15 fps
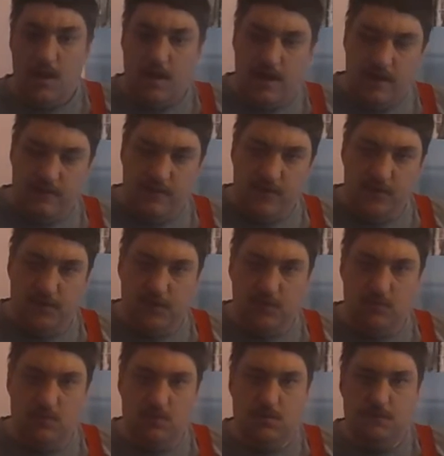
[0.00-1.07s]
If you
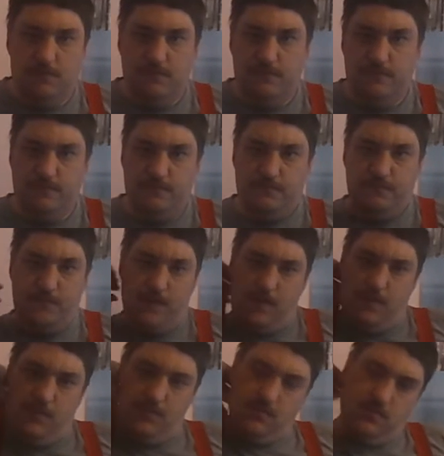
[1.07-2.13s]
do want
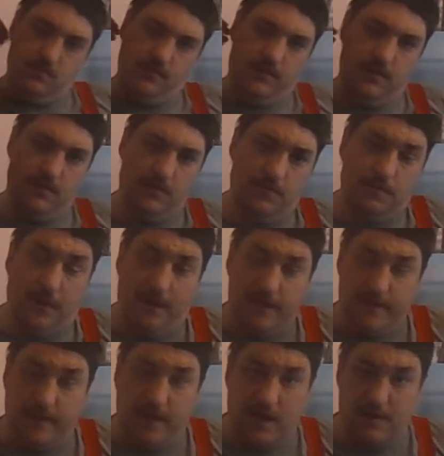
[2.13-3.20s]
people to buy
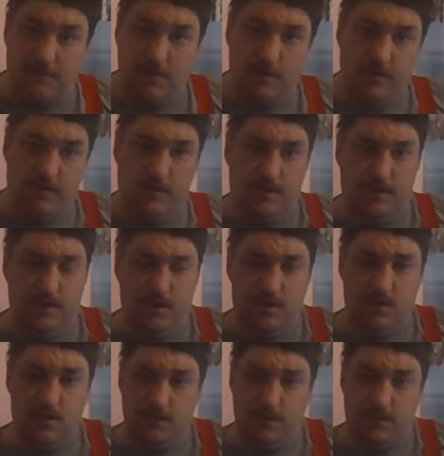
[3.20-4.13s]
the game early,